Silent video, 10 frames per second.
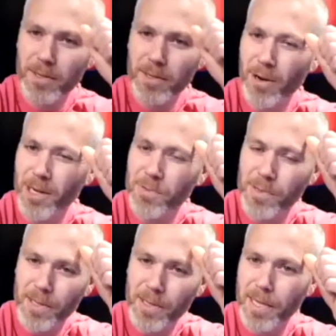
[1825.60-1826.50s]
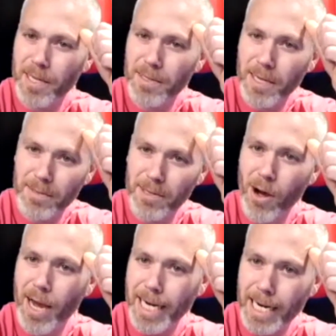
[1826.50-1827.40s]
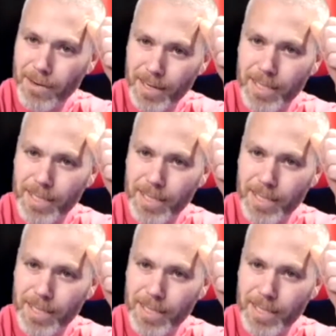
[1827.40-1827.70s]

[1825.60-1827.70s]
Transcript: to be honest with you, they're dying anyway.